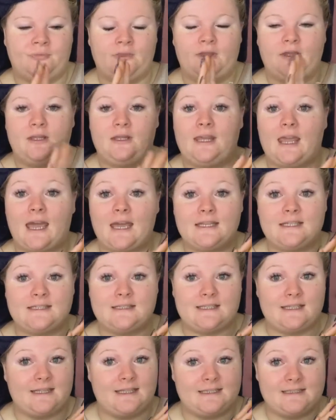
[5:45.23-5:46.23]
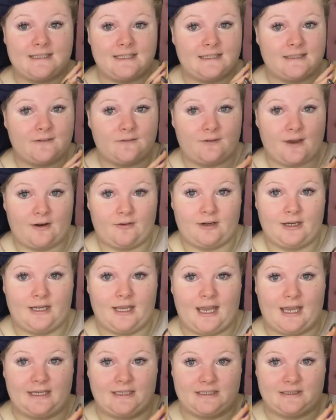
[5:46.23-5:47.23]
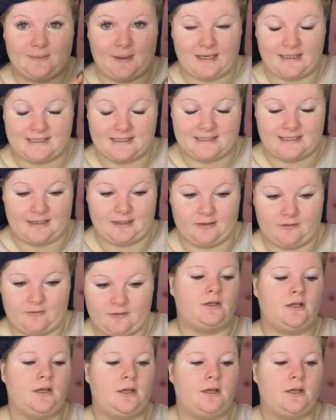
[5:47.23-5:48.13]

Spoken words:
Yes, this is very expensive,